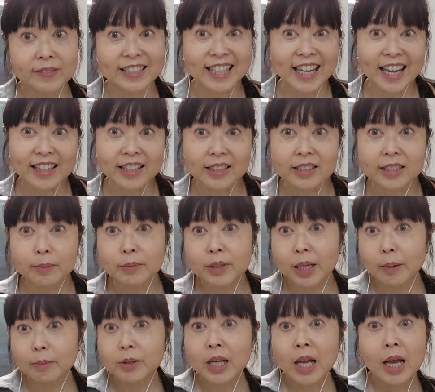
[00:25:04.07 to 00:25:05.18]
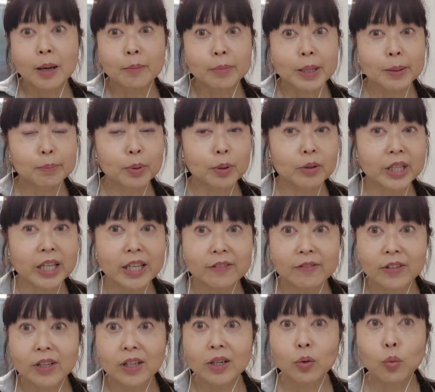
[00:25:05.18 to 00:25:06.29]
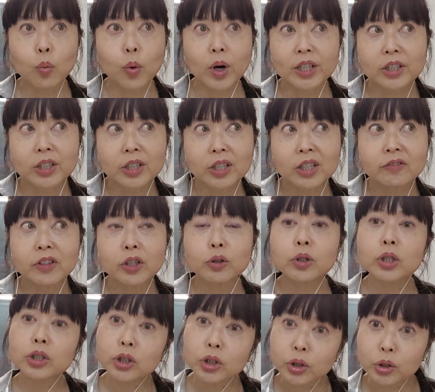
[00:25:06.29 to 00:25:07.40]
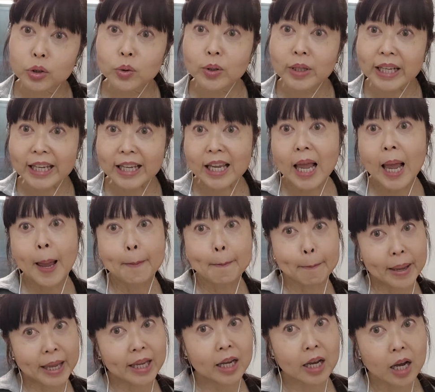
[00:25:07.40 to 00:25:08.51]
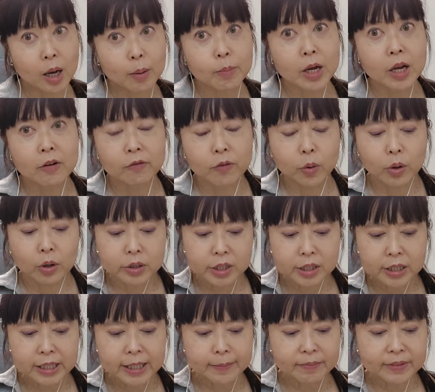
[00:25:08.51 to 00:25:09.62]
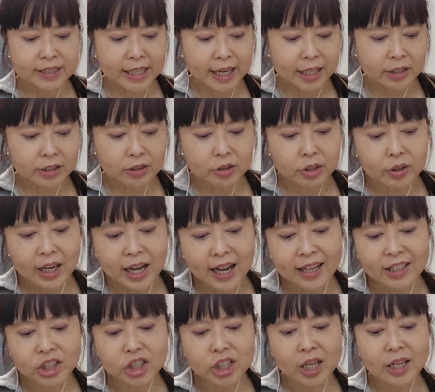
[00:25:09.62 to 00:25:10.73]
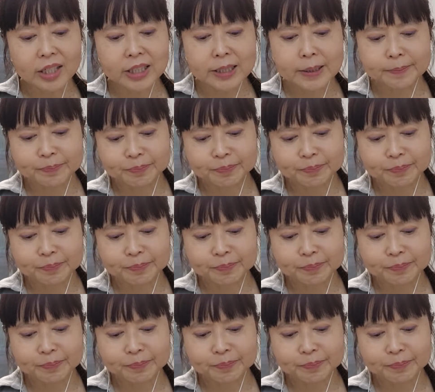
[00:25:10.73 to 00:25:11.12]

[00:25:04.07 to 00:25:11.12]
debt. And sometimes people even wonder if you could truly make up for sleep debt. So you can't just,